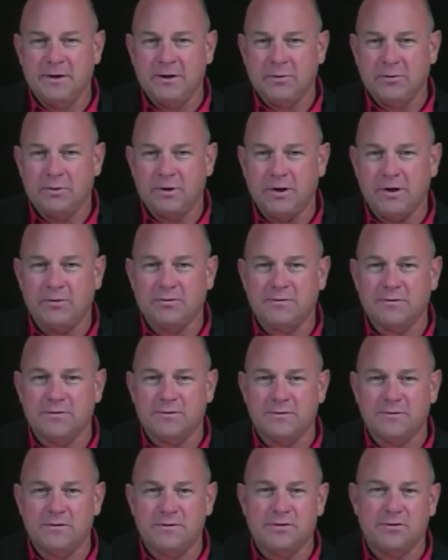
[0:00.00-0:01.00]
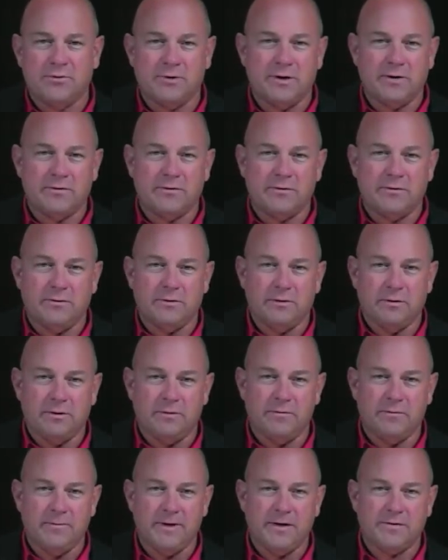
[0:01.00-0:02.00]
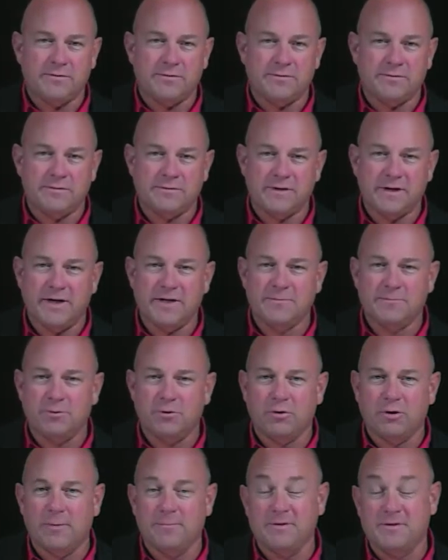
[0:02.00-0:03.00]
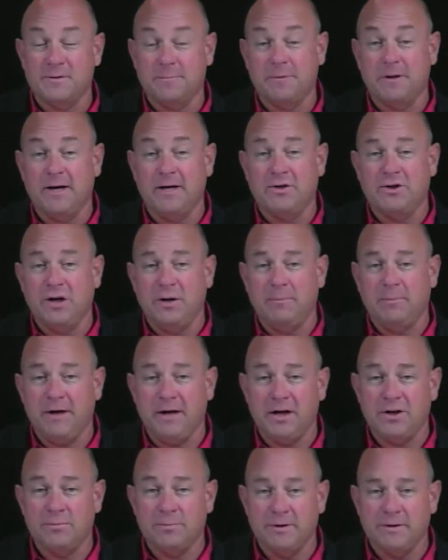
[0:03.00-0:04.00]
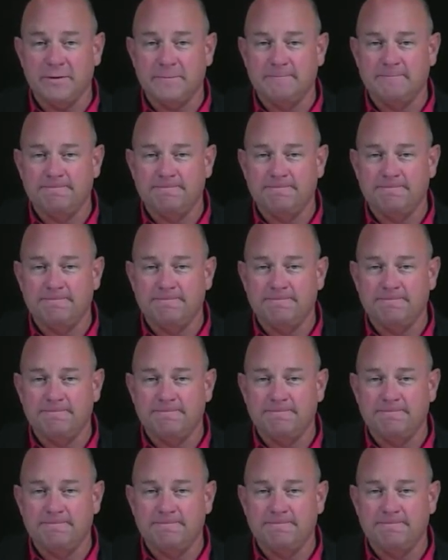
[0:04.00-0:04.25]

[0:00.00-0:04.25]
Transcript: where I also serve as director of the Masters of Science program in supply chain management.